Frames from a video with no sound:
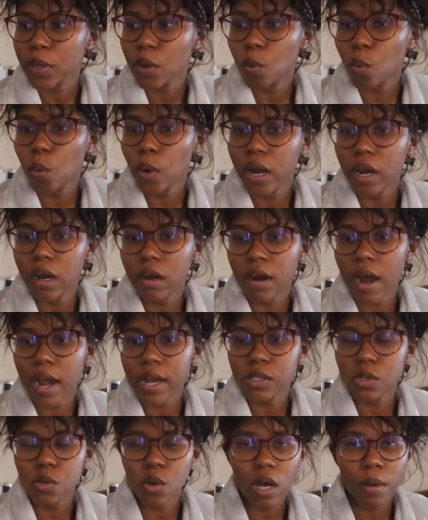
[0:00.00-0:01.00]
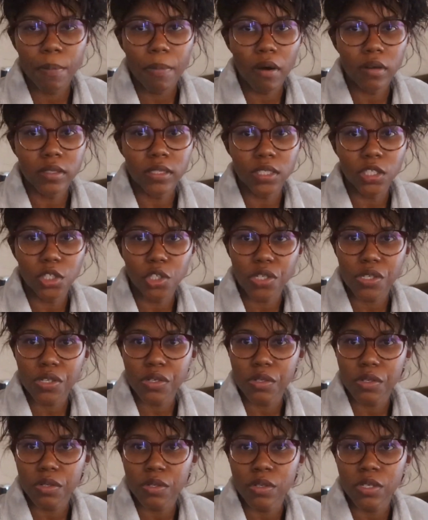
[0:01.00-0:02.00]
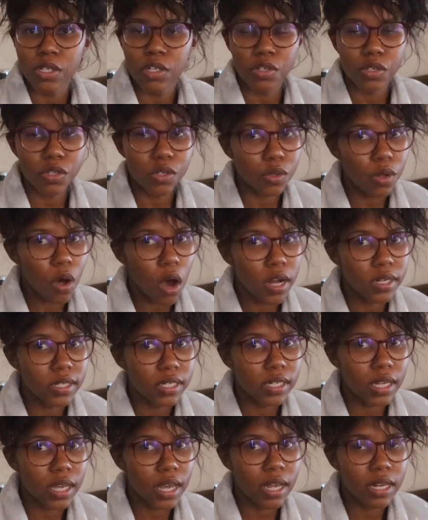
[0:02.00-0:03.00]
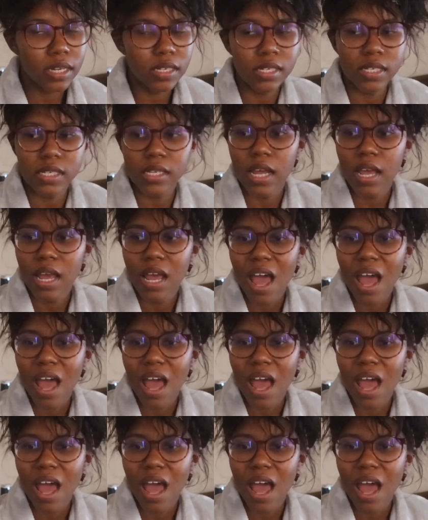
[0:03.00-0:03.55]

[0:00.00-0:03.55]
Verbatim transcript: where I talk about digital, digital content